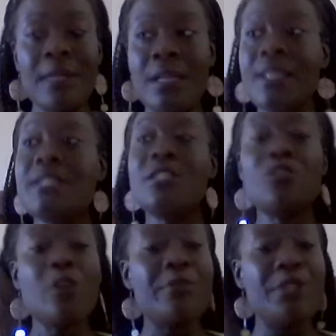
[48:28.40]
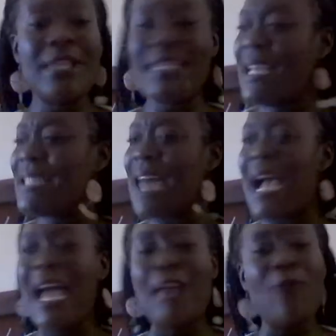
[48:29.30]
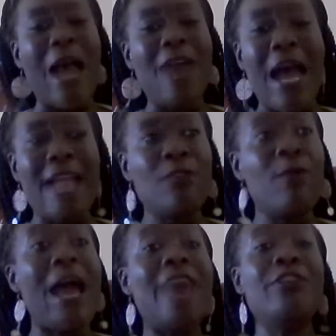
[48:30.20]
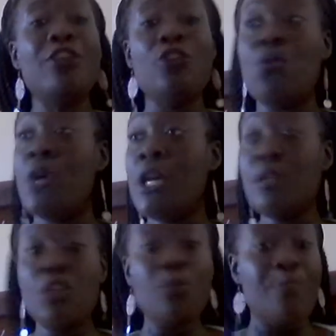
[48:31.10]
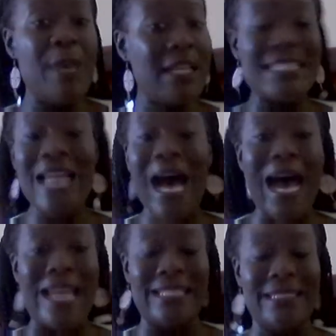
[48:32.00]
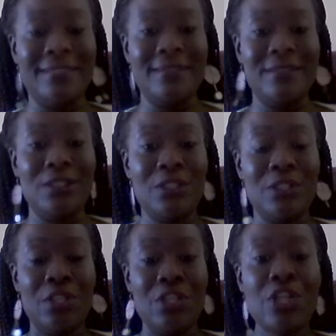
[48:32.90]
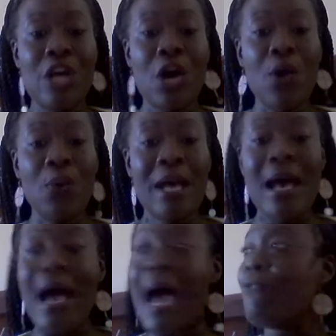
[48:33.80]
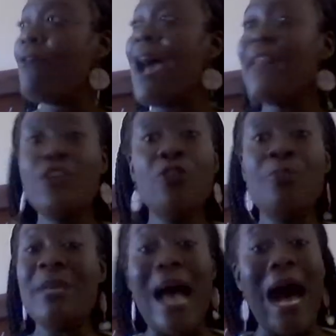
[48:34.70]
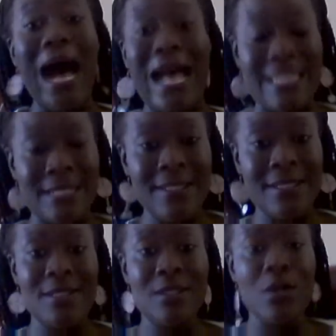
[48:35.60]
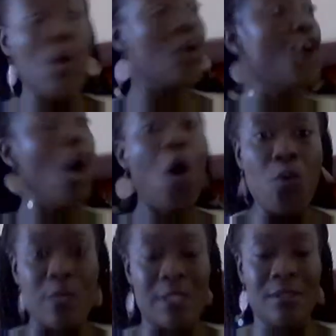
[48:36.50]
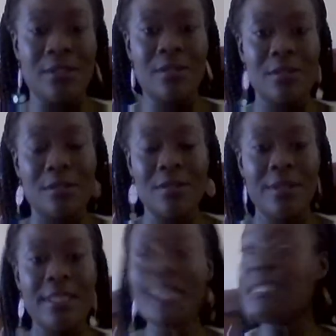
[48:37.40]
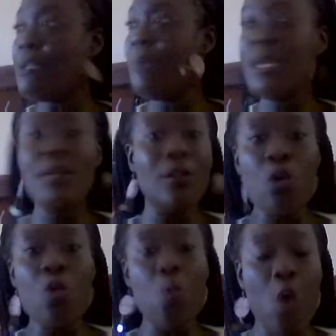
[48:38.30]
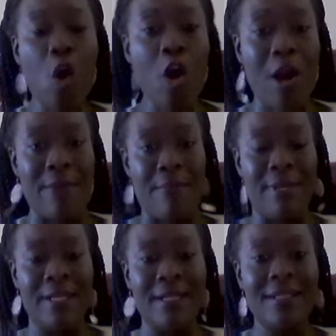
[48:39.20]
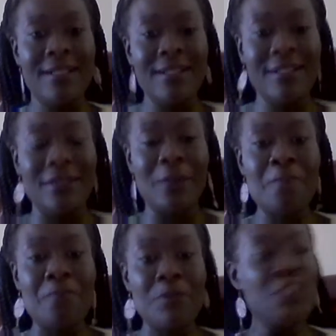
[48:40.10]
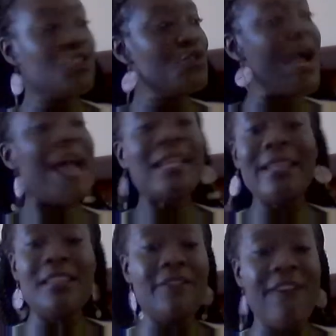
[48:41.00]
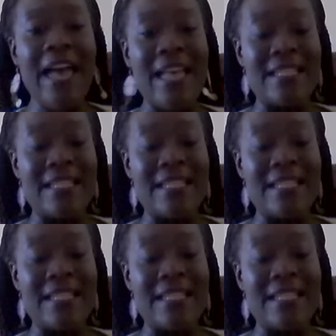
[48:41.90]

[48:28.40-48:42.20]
There's a scripture that says, I'd rather you pick a side. I'd rather you be hot or cold than to be lukewarm, straddling the fence,